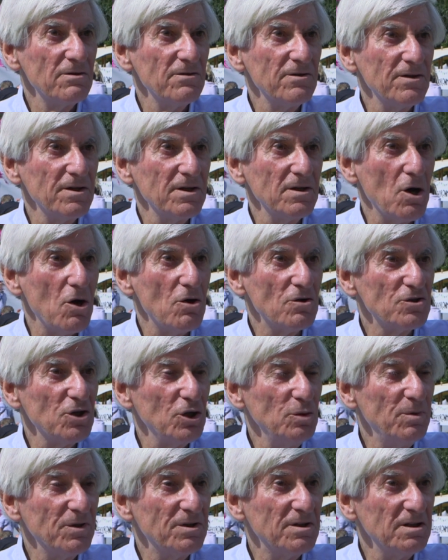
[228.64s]
than
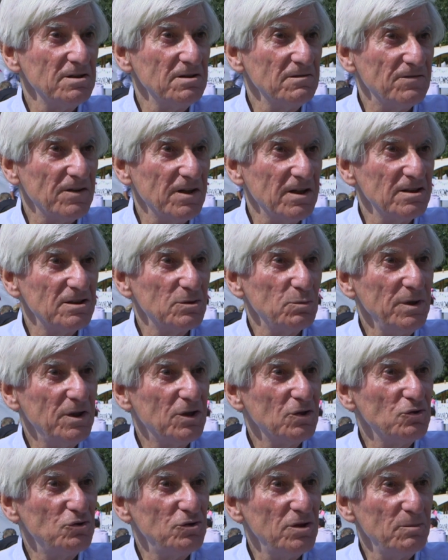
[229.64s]
October 31st, we
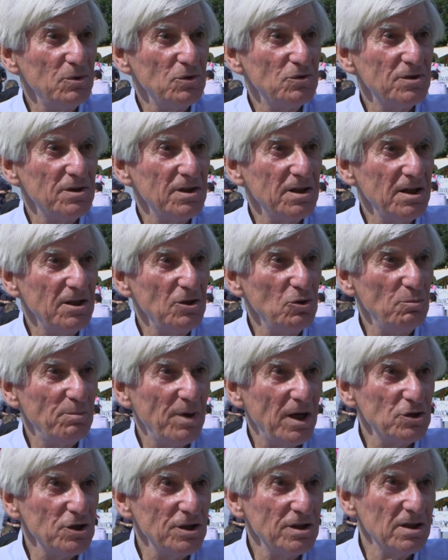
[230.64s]
contribute to the EU
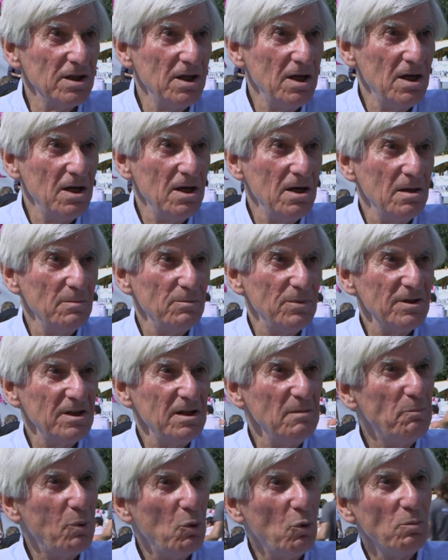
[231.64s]
budget. But
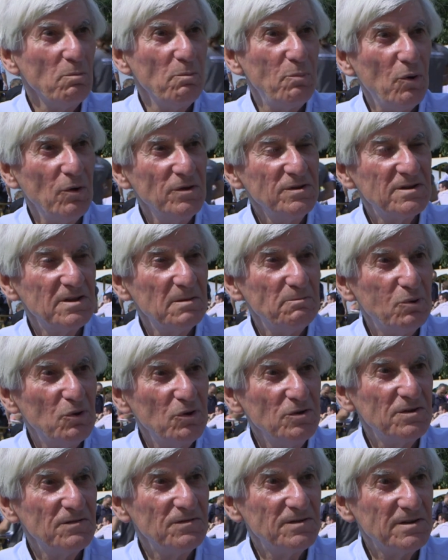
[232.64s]
the important point is the point of